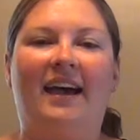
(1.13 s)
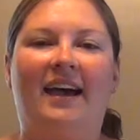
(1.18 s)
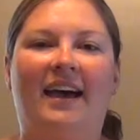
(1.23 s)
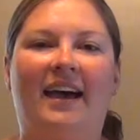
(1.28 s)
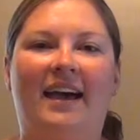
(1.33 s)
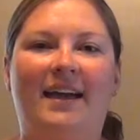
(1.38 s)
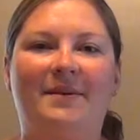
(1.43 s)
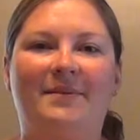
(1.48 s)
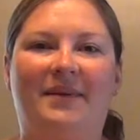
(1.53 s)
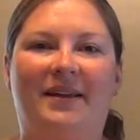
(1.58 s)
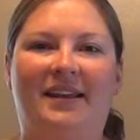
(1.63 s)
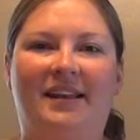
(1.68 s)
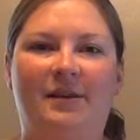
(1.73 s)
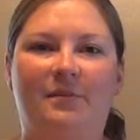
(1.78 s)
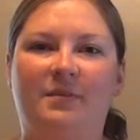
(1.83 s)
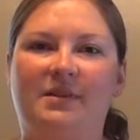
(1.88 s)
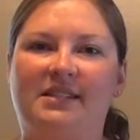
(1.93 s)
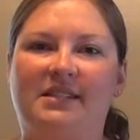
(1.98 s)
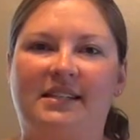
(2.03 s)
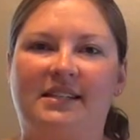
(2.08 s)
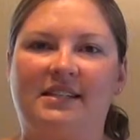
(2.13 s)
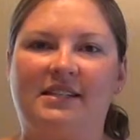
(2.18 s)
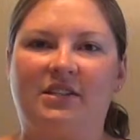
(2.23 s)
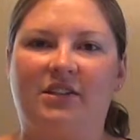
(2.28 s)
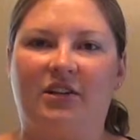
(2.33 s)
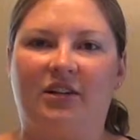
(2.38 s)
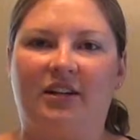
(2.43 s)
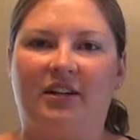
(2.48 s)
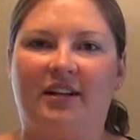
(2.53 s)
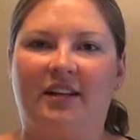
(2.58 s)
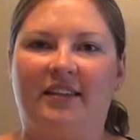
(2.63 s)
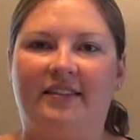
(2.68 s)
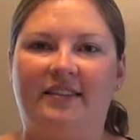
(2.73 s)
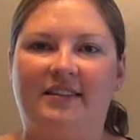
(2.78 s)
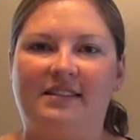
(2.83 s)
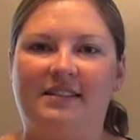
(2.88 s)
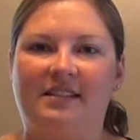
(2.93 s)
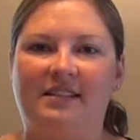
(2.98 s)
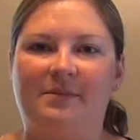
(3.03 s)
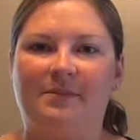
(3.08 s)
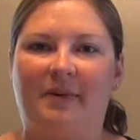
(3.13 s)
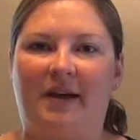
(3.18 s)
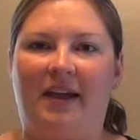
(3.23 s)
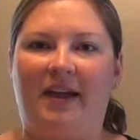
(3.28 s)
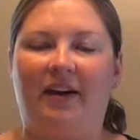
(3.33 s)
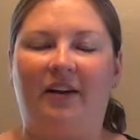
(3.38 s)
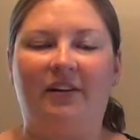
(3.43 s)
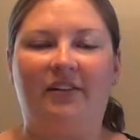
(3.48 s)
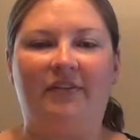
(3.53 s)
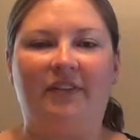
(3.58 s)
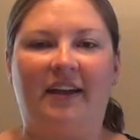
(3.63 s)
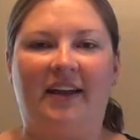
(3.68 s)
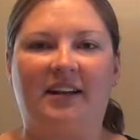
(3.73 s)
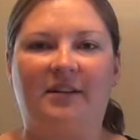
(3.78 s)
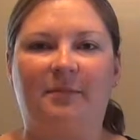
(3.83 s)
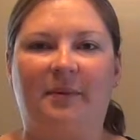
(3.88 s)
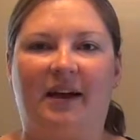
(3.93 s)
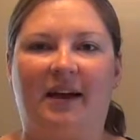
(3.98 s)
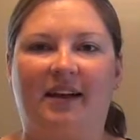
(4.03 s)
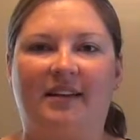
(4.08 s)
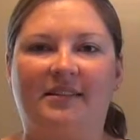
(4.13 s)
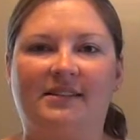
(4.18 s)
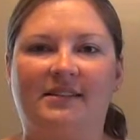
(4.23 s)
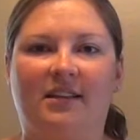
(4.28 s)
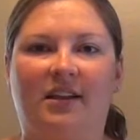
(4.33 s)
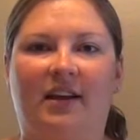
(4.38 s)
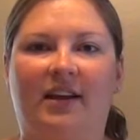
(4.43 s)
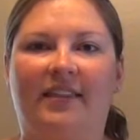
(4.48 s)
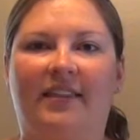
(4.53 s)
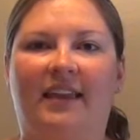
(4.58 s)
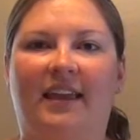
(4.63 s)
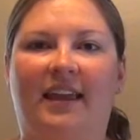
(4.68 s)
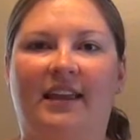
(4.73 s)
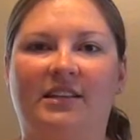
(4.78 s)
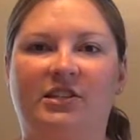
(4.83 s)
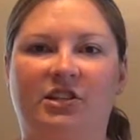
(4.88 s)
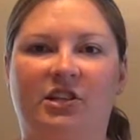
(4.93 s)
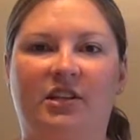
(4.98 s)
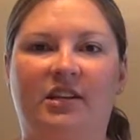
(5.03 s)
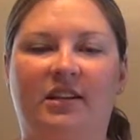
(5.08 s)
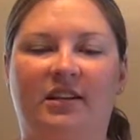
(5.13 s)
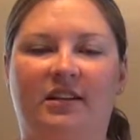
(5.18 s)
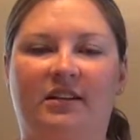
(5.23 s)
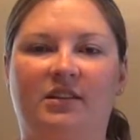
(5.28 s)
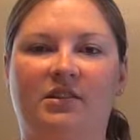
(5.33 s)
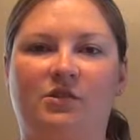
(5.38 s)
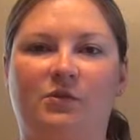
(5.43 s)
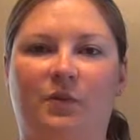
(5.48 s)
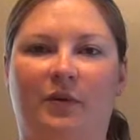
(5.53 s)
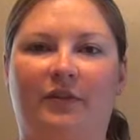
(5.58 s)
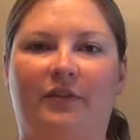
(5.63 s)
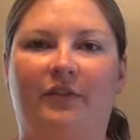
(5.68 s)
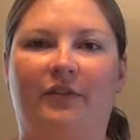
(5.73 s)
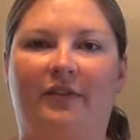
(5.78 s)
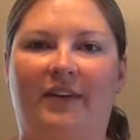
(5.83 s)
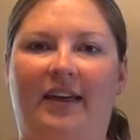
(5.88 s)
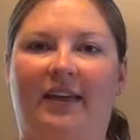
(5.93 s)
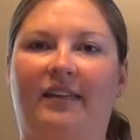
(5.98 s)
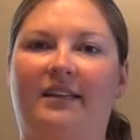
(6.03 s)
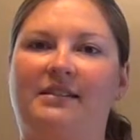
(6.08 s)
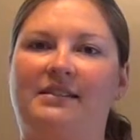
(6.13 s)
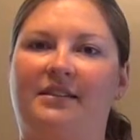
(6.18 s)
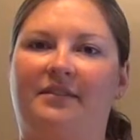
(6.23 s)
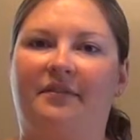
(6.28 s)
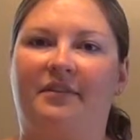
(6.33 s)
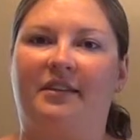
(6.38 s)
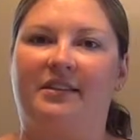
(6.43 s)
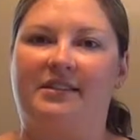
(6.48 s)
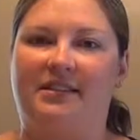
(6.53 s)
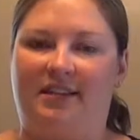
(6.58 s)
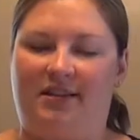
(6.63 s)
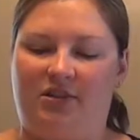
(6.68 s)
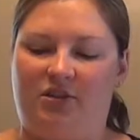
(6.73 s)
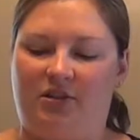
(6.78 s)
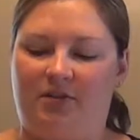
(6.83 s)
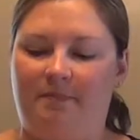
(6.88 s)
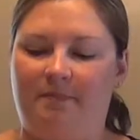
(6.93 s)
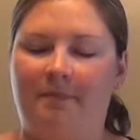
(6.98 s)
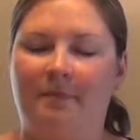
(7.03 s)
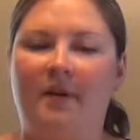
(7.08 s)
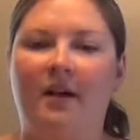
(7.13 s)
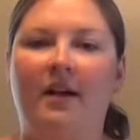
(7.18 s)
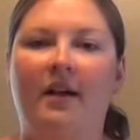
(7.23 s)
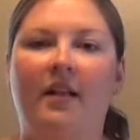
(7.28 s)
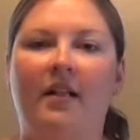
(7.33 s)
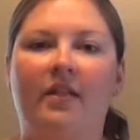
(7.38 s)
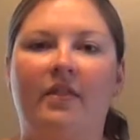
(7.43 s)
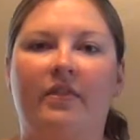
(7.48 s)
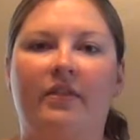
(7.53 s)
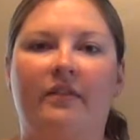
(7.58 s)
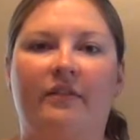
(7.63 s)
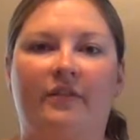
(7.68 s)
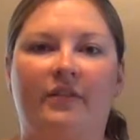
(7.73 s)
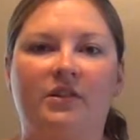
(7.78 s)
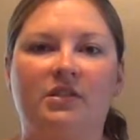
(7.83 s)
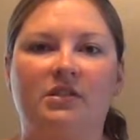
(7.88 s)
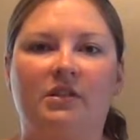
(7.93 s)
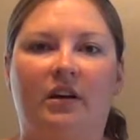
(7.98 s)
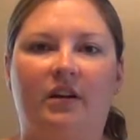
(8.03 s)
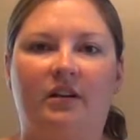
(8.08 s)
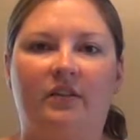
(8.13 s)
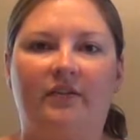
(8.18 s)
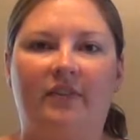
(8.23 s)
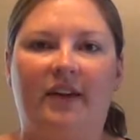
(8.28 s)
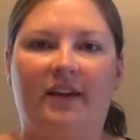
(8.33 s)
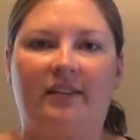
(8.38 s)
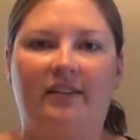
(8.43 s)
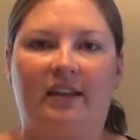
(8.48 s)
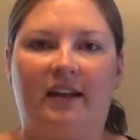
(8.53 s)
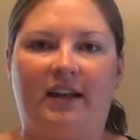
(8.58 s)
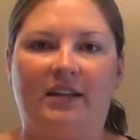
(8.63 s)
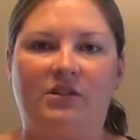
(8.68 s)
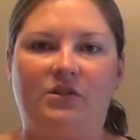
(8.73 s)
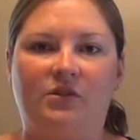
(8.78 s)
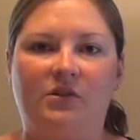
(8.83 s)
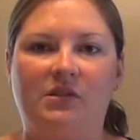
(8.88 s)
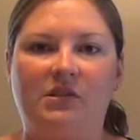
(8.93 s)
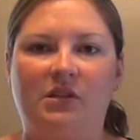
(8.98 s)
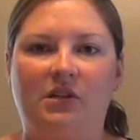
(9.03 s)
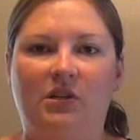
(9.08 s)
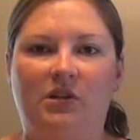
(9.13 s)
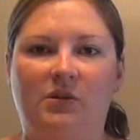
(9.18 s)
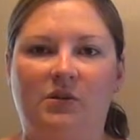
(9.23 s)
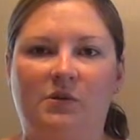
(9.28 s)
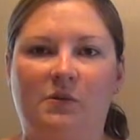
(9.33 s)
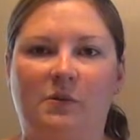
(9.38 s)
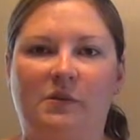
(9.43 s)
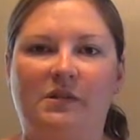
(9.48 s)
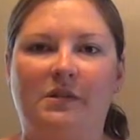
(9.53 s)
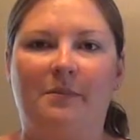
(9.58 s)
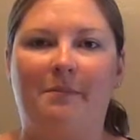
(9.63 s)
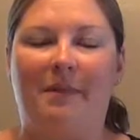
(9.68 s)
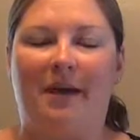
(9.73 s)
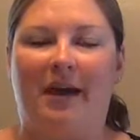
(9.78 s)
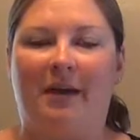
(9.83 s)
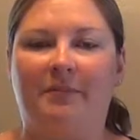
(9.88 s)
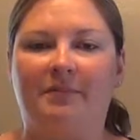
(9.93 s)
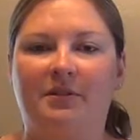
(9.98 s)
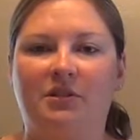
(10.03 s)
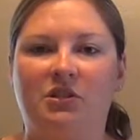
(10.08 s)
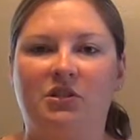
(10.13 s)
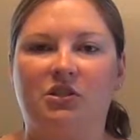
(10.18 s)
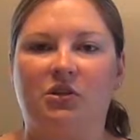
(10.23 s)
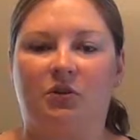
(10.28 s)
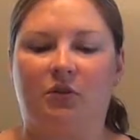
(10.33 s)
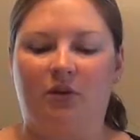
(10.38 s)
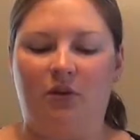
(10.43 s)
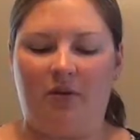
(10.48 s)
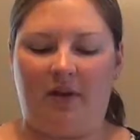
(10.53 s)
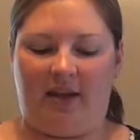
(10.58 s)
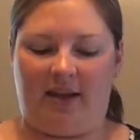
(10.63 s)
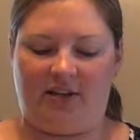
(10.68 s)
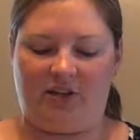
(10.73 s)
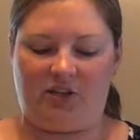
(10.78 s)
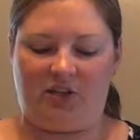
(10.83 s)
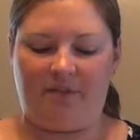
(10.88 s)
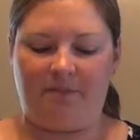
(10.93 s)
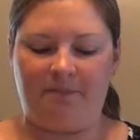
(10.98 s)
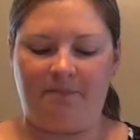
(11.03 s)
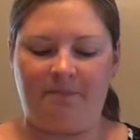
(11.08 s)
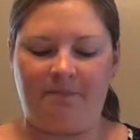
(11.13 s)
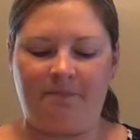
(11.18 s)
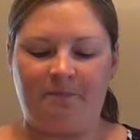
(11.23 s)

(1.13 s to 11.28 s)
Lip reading: Hi, my name is Liz Kern, and this is my artifact box on the ancient Indus River Valley civilization. The first artifact that I chose to use was a map to show location.